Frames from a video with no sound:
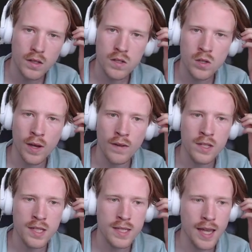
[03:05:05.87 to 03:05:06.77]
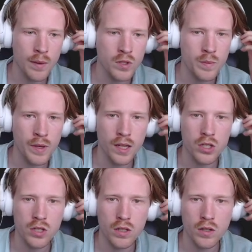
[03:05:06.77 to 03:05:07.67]
So I have this examples
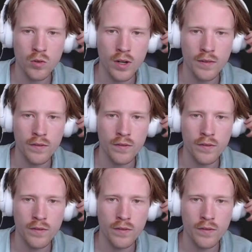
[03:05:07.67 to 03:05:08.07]
page where